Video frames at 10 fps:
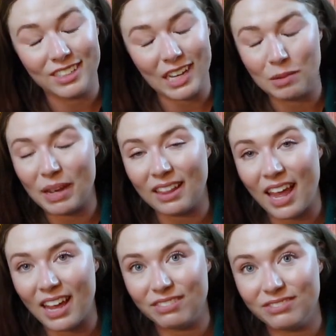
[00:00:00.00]
in my
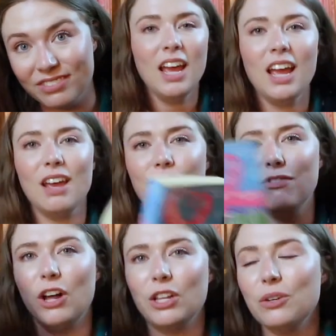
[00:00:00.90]
life. It
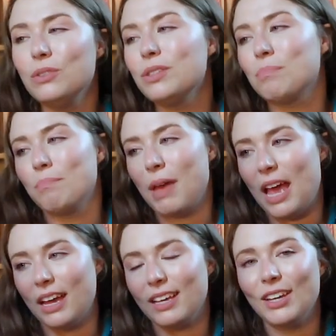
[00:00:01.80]
follows
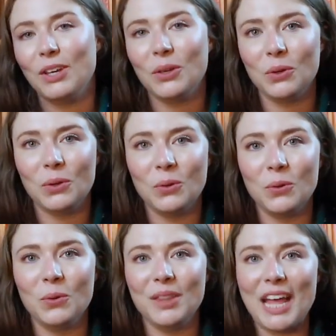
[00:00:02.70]
Meg,
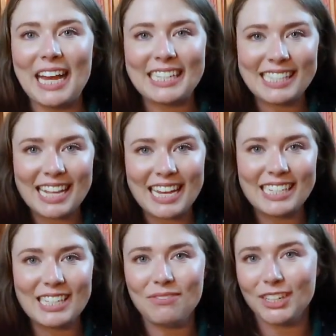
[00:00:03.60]
who likes
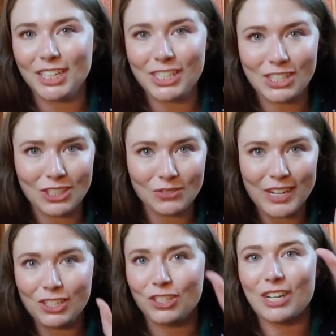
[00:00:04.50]
things a very certain
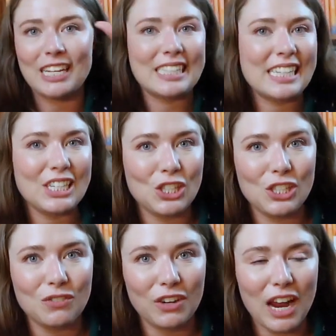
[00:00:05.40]
way. She has
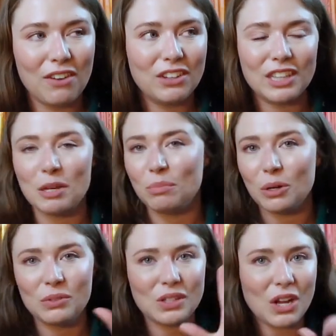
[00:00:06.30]
lists for everything,
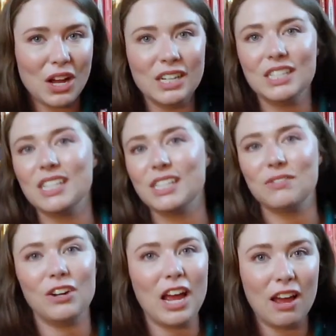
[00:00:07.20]
pros and cons lists
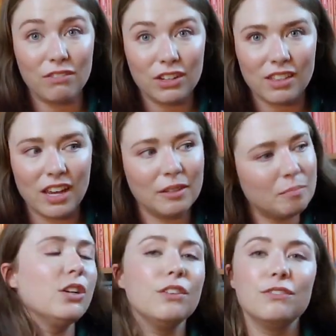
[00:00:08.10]
for everything.
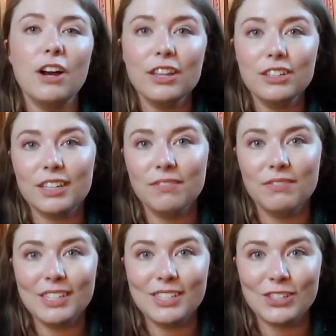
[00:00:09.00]
Her father
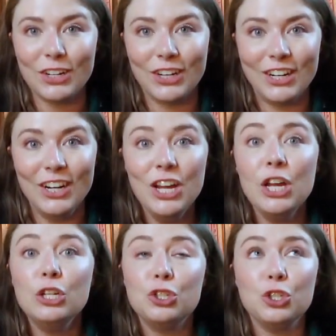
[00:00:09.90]
convinces her
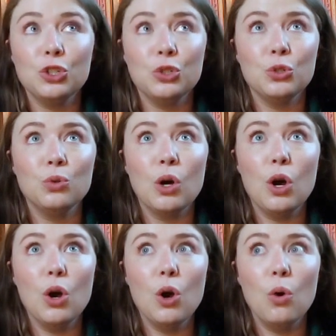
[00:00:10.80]
to
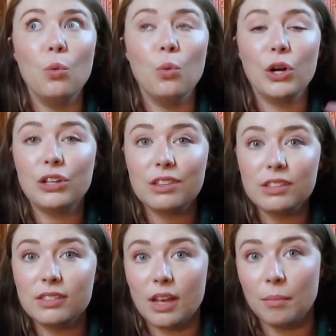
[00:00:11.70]
work the
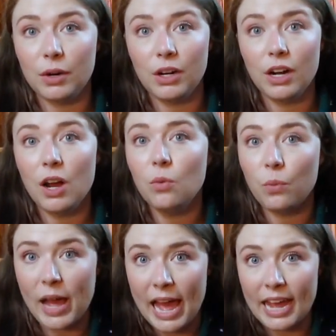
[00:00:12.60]
summer
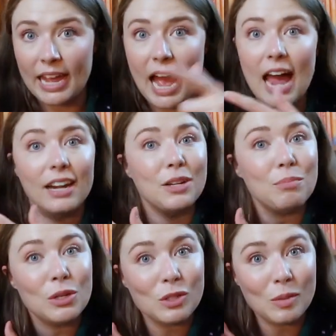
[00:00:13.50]
away at an
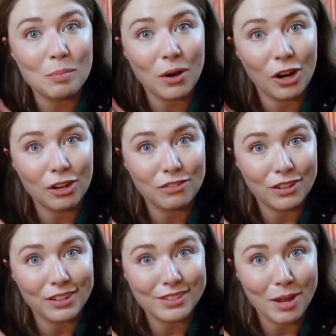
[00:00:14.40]
amusement park
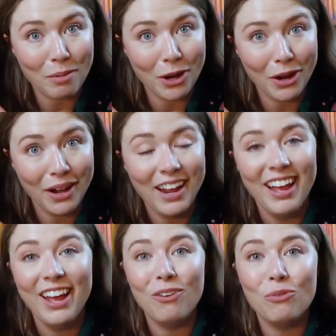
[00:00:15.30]
for the summer,
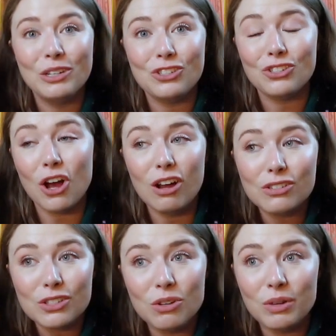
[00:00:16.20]
which is
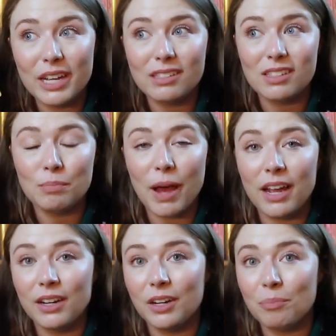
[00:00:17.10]
also what
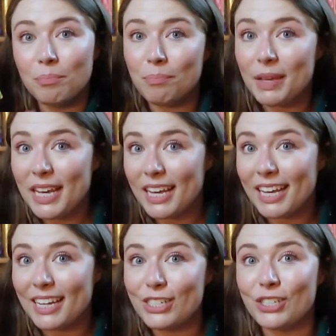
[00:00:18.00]
inspired
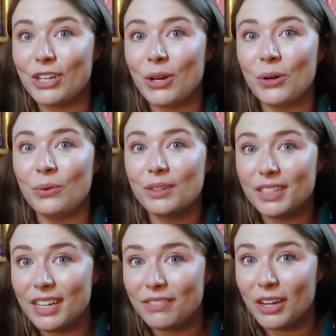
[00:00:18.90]
me to go
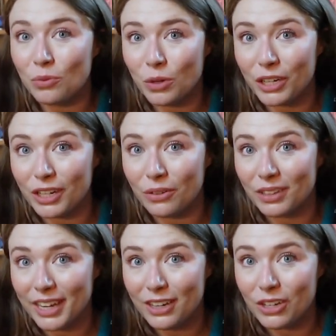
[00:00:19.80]
live and work in
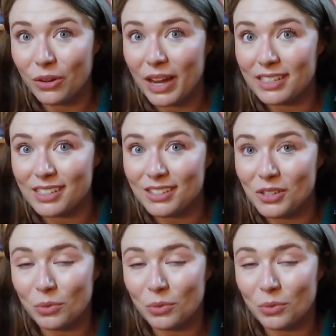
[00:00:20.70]
Orlando at Disney